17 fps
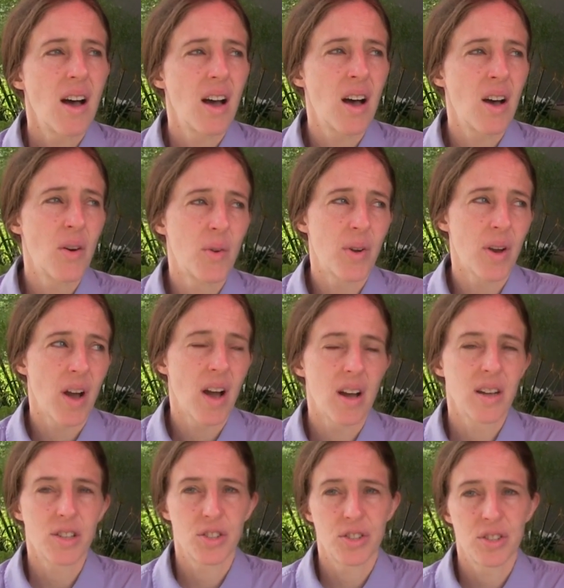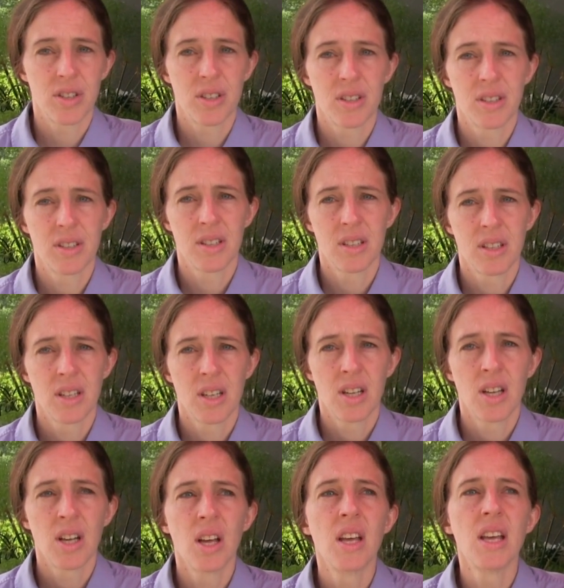Oh gosh.
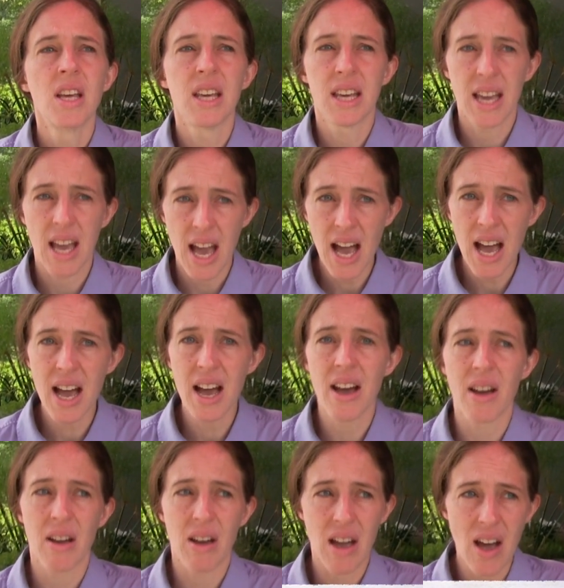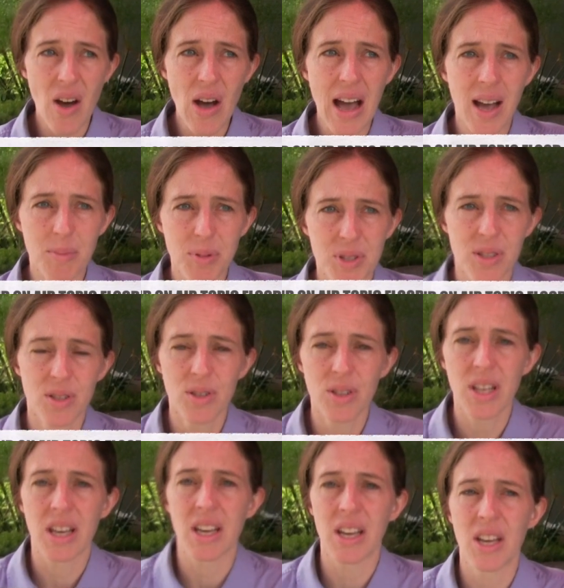Yeah, uh,
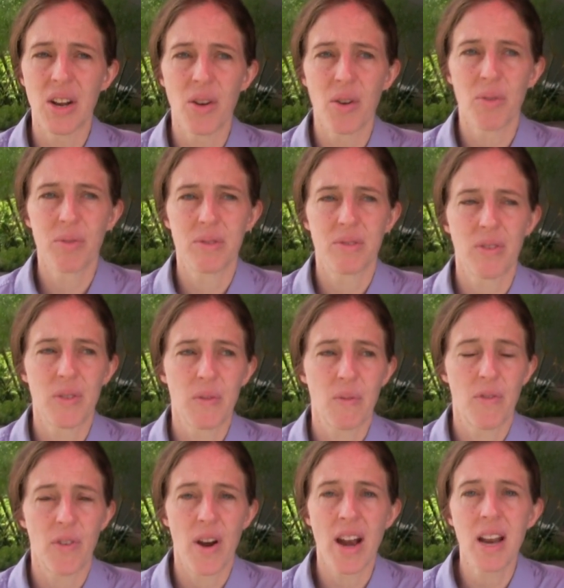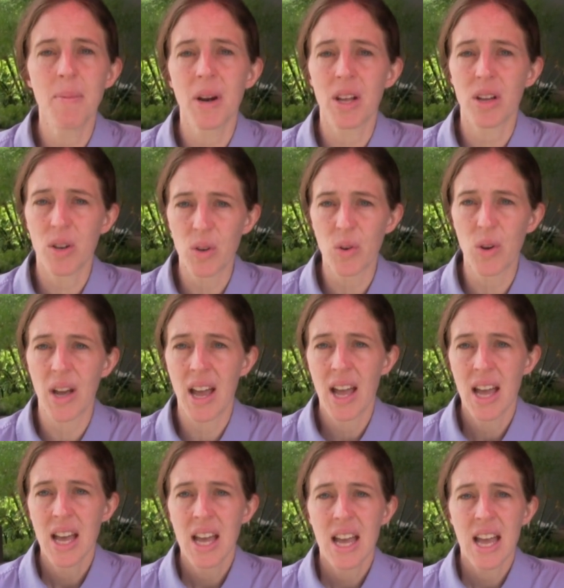absolutely. You know, for anybody who
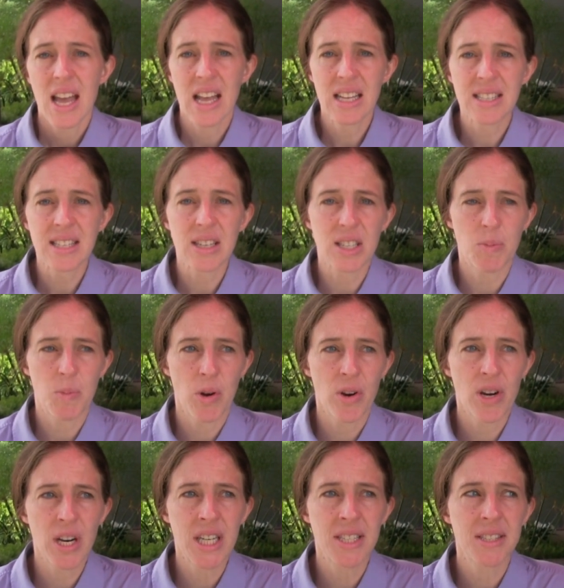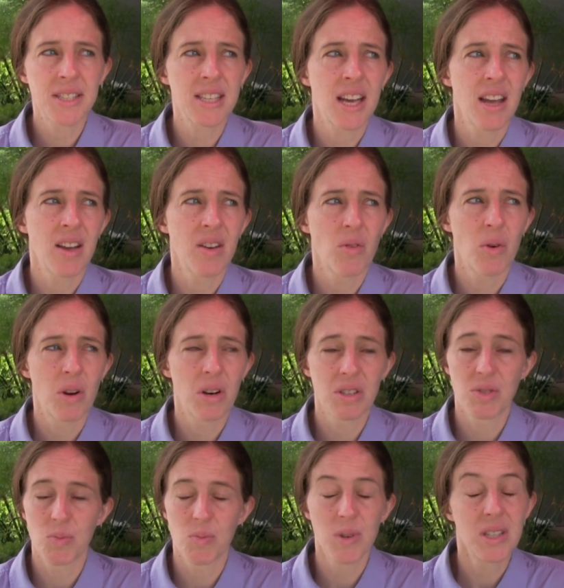is experiencing or
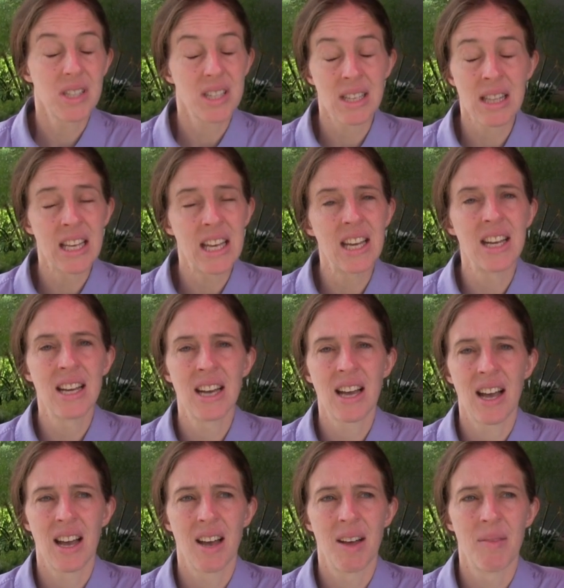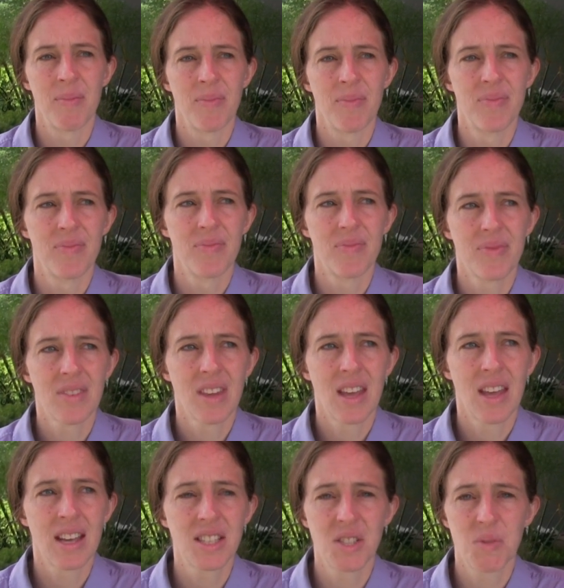has recently um,
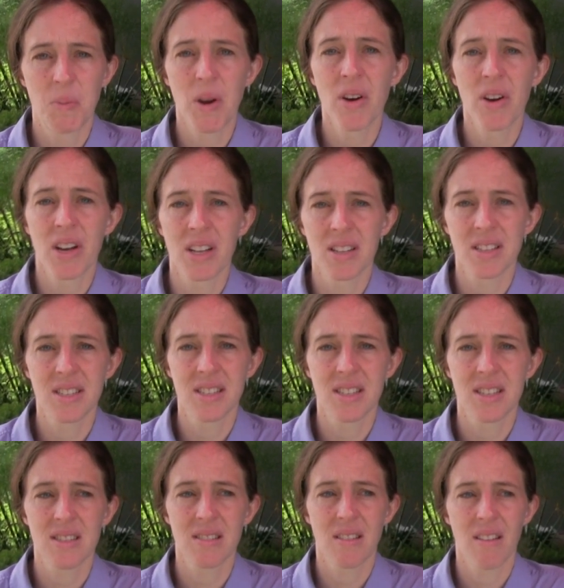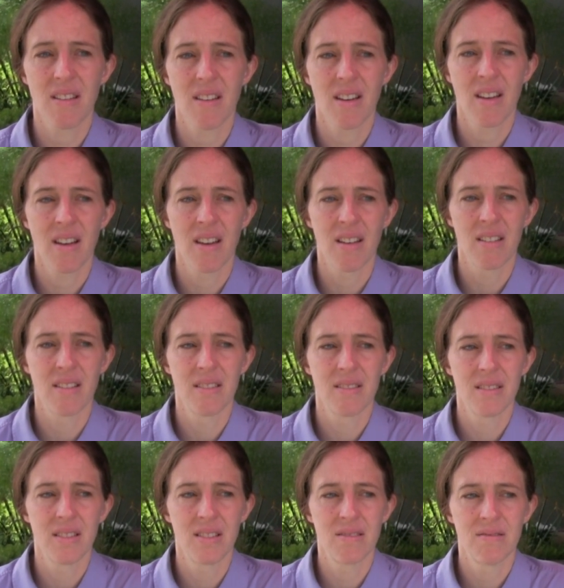experienced uh,
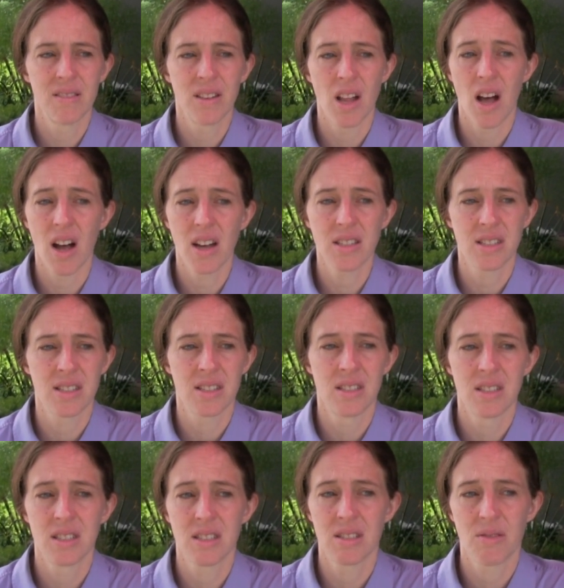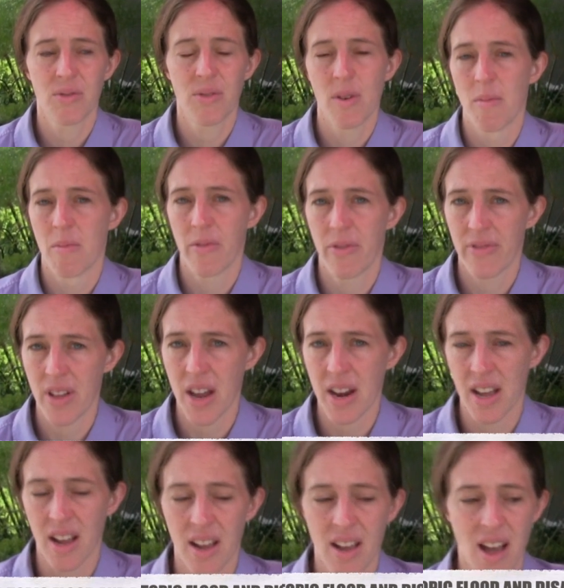losses from
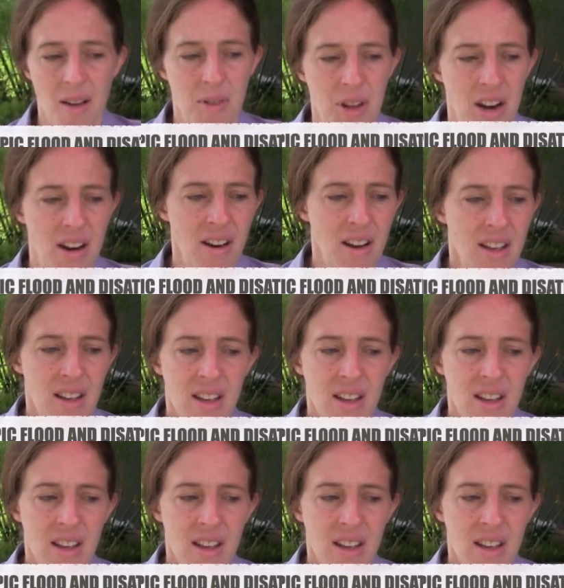flooding, I mean,